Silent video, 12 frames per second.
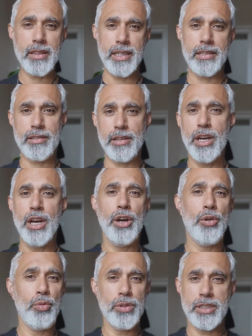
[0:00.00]
this
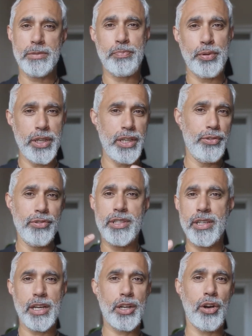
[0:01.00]
will just put you
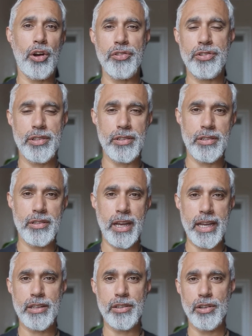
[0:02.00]
into a constant
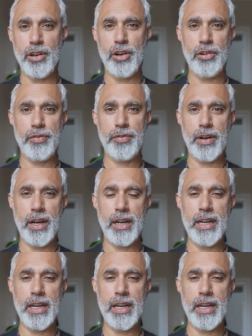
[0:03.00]
cycle of